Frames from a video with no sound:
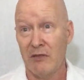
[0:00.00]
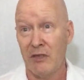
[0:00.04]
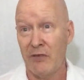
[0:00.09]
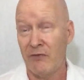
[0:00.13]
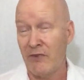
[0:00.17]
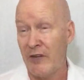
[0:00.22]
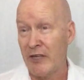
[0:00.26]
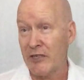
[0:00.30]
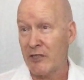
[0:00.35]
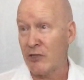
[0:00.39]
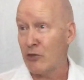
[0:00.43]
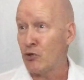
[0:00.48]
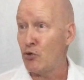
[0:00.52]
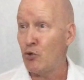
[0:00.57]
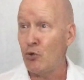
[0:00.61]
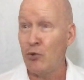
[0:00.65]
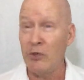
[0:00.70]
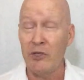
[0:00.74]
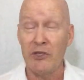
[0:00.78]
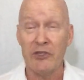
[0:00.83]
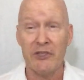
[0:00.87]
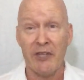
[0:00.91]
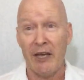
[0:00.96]
If I could
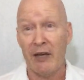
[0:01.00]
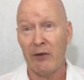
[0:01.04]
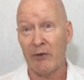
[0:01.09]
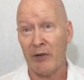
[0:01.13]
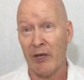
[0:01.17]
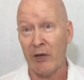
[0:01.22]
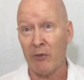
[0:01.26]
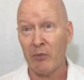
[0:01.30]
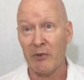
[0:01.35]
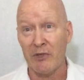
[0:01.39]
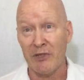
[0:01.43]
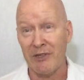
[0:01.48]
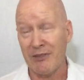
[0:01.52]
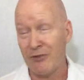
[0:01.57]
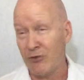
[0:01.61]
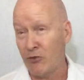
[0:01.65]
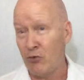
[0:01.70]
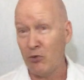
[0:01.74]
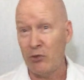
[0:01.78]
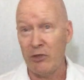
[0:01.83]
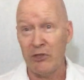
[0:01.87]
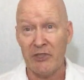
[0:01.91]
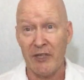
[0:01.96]
cool it down, I would
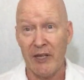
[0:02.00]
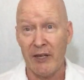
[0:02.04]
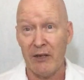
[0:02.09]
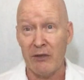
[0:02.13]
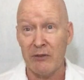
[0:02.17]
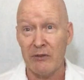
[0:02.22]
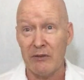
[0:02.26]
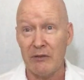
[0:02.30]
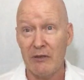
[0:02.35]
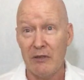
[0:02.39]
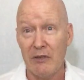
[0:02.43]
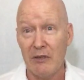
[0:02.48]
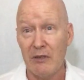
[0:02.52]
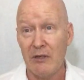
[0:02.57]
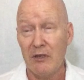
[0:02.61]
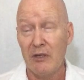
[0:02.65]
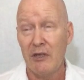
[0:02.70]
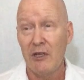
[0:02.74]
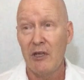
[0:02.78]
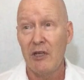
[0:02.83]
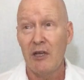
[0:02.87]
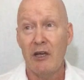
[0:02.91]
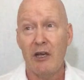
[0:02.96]
cool it
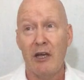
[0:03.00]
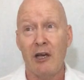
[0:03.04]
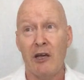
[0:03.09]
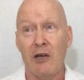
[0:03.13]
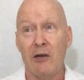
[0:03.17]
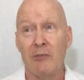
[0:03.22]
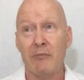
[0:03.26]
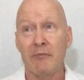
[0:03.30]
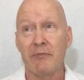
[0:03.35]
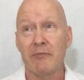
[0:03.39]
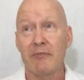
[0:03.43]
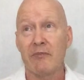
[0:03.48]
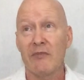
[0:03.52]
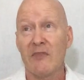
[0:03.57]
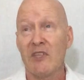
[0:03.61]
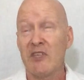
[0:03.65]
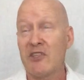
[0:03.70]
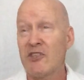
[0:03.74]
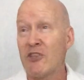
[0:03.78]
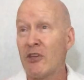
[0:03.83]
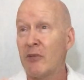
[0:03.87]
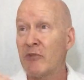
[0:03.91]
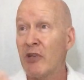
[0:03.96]
down.
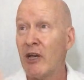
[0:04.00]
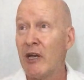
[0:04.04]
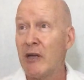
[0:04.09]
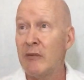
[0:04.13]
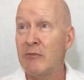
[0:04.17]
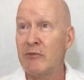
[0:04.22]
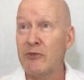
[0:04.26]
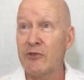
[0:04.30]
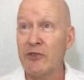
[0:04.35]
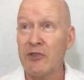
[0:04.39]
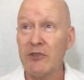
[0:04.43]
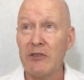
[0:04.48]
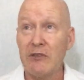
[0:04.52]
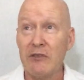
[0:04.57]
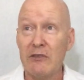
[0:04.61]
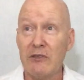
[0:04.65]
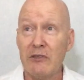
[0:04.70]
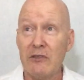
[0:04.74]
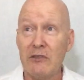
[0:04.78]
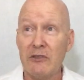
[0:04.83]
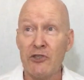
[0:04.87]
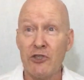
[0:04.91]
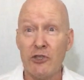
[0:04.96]
Sometimes
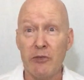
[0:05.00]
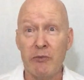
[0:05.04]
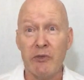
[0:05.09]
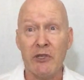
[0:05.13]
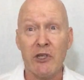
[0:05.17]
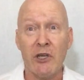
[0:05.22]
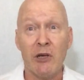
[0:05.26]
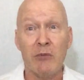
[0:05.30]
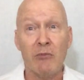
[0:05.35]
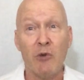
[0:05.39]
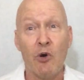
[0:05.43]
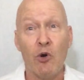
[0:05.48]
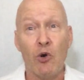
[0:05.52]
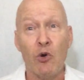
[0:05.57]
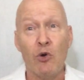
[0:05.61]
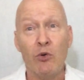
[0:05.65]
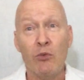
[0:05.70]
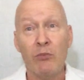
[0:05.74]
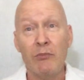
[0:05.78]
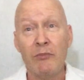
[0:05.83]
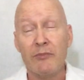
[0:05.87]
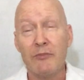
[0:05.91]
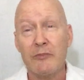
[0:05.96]
she would come
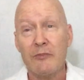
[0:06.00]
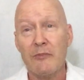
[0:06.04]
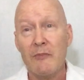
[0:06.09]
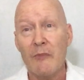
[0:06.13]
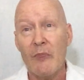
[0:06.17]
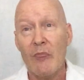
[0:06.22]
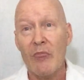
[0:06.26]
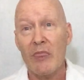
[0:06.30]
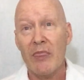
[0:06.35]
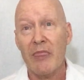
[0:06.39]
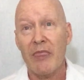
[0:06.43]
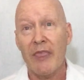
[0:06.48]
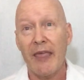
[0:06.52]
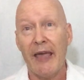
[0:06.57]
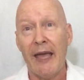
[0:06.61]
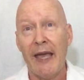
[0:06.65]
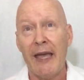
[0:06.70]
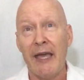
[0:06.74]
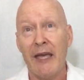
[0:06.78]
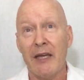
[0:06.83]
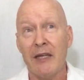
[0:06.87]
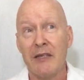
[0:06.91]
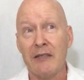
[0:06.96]
home
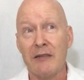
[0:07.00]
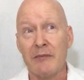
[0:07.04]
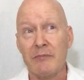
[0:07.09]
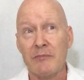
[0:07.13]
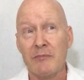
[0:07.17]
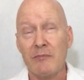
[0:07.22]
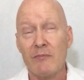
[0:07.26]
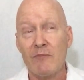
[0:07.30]
and